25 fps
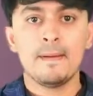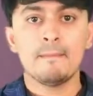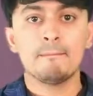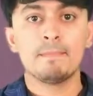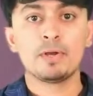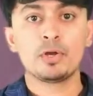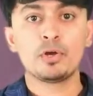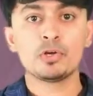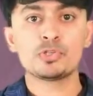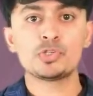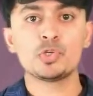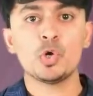
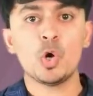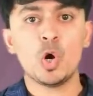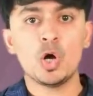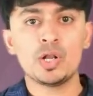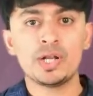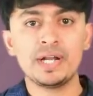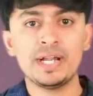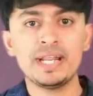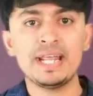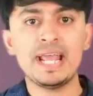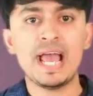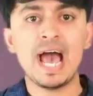Because you
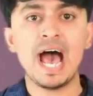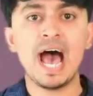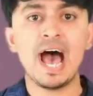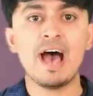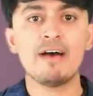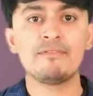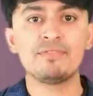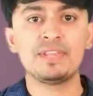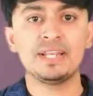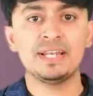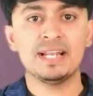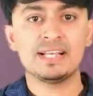already
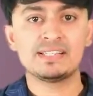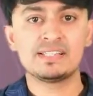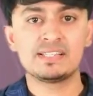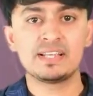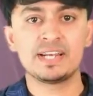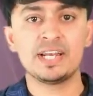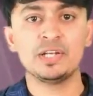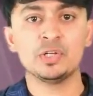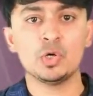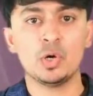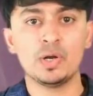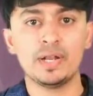have the
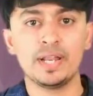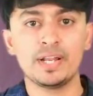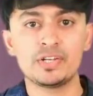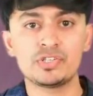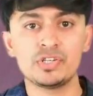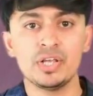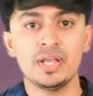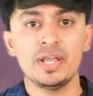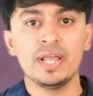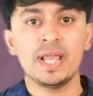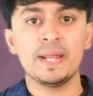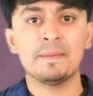necessary
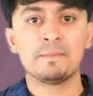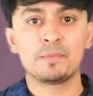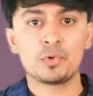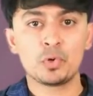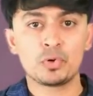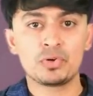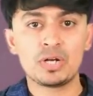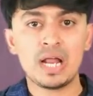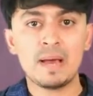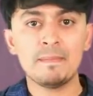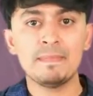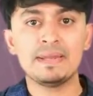knowledge in
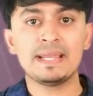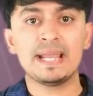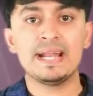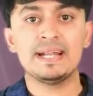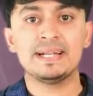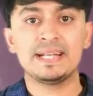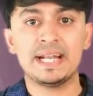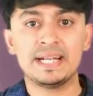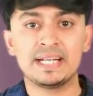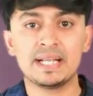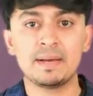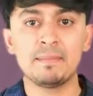programming
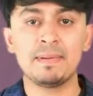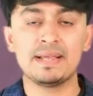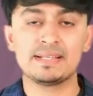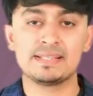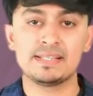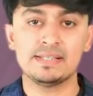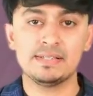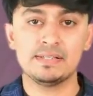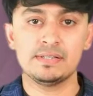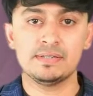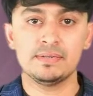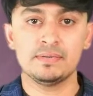and
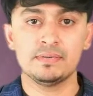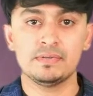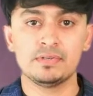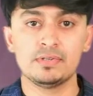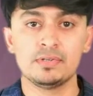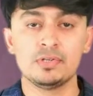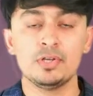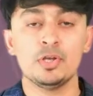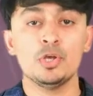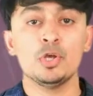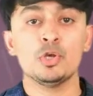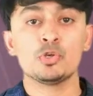databases.
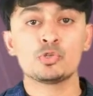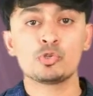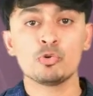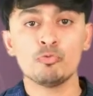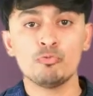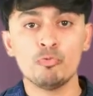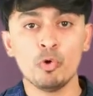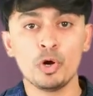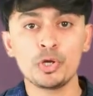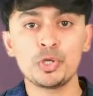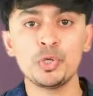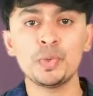So
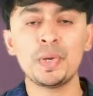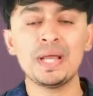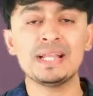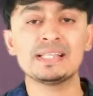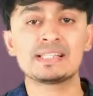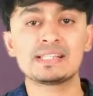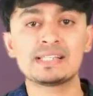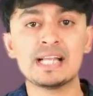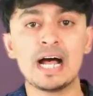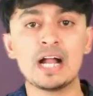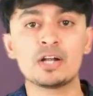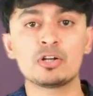what you
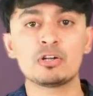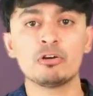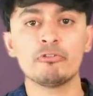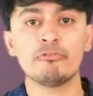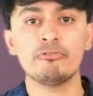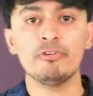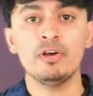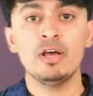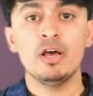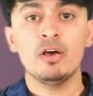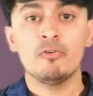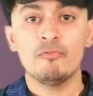can start
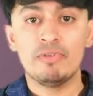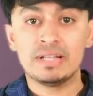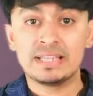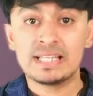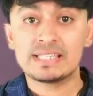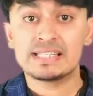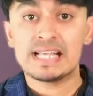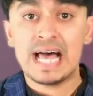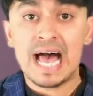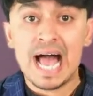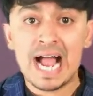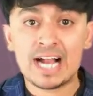off with
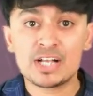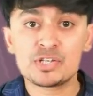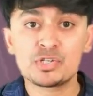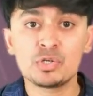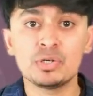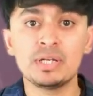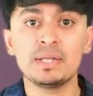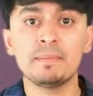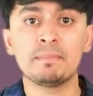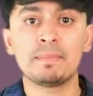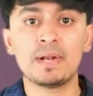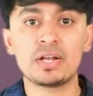is
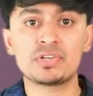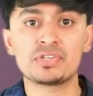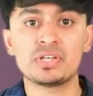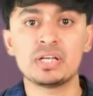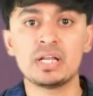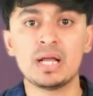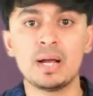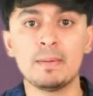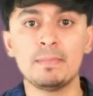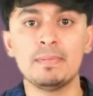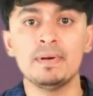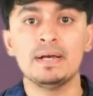actually
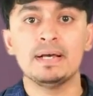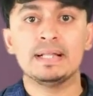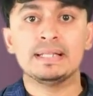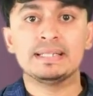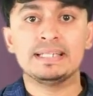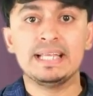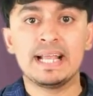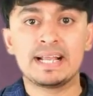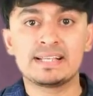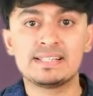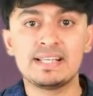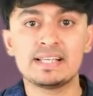brushing up
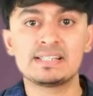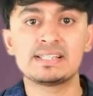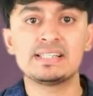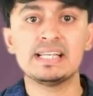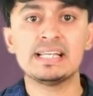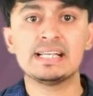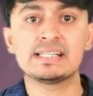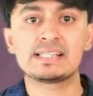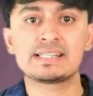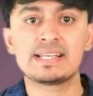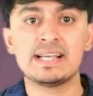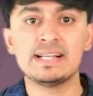the
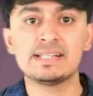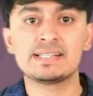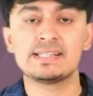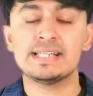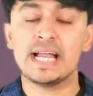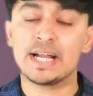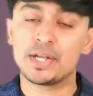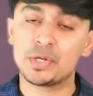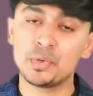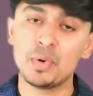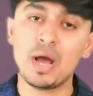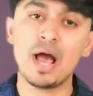existing skills
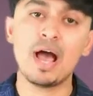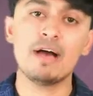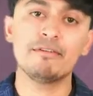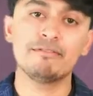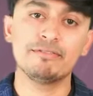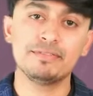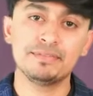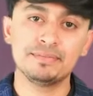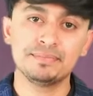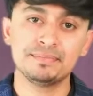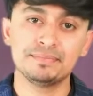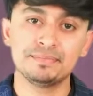that you
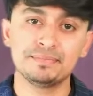have.